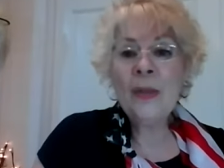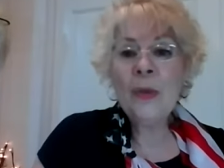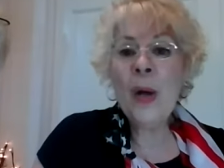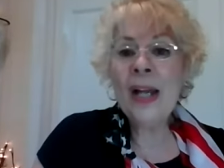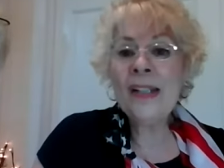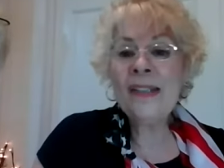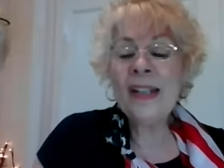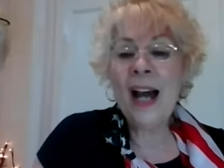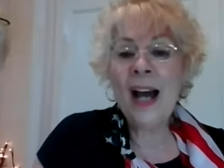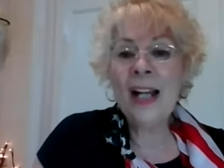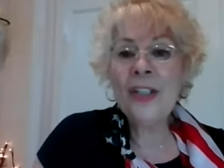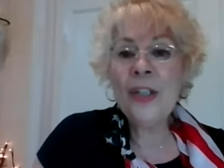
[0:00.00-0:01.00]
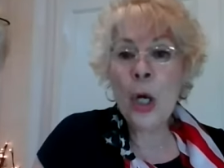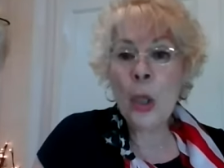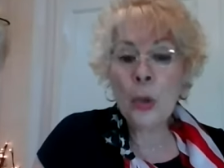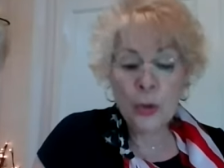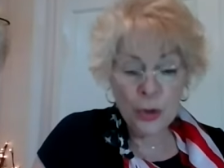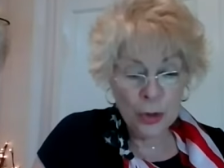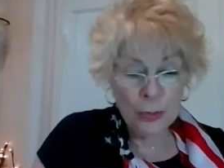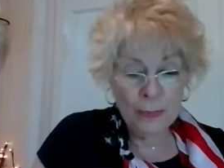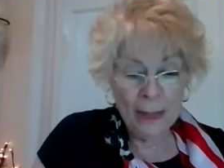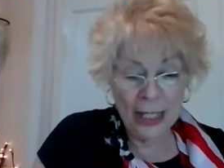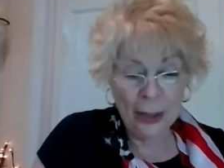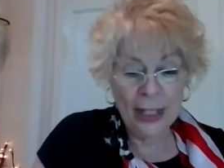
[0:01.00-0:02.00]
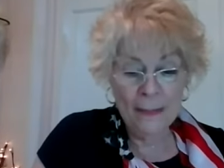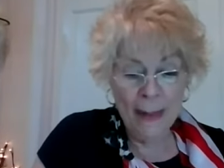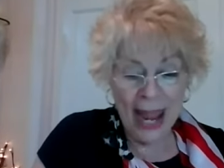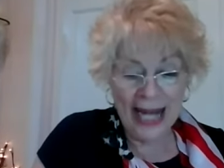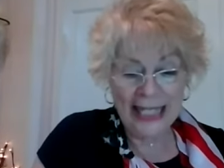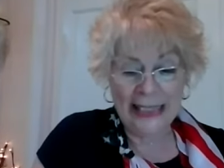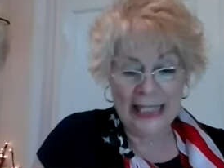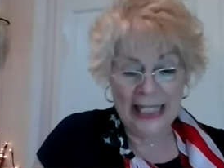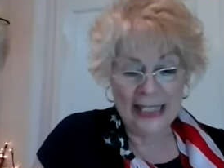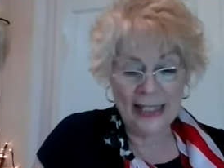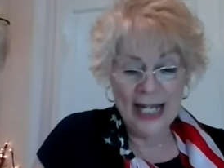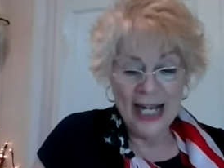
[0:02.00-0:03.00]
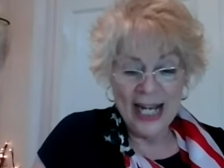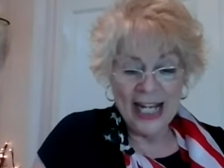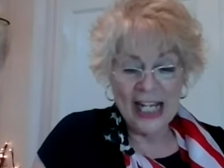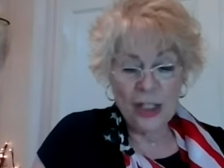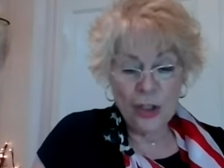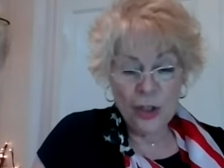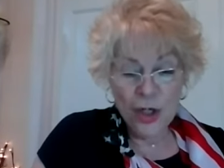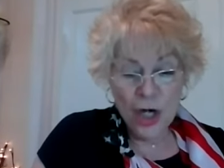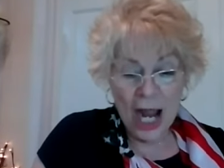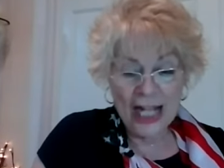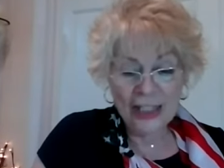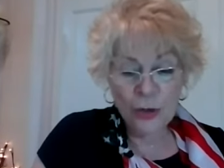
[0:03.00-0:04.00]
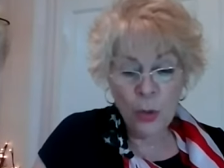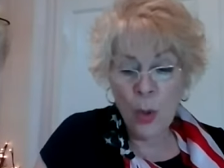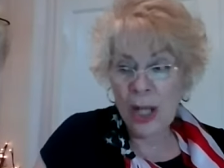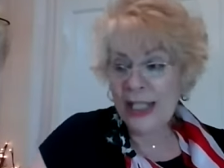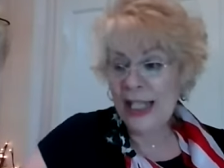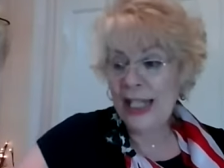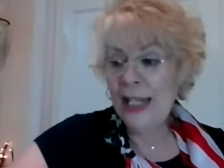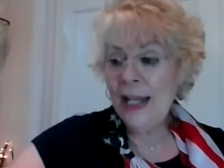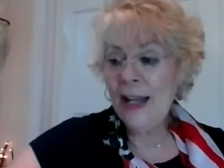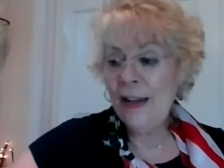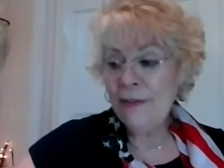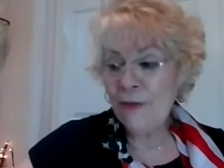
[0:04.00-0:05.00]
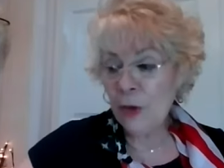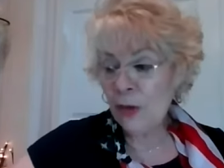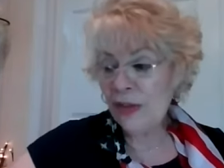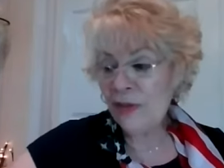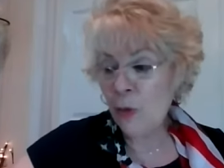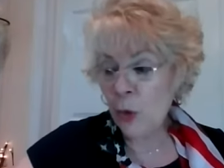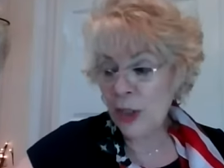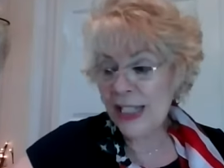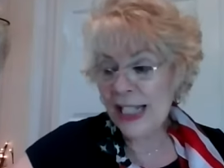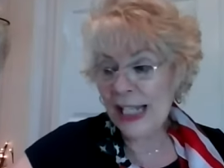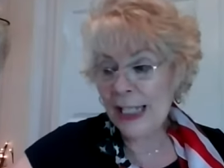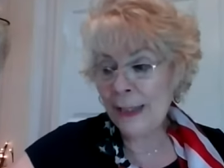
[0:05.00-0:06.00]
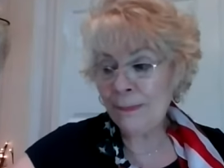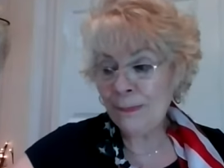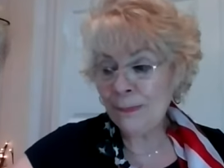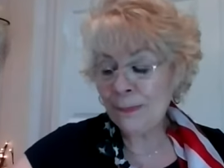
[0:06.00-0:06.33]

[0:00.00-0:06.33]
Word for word: was uh, known to Mary Magdalene in John 20, verse 14.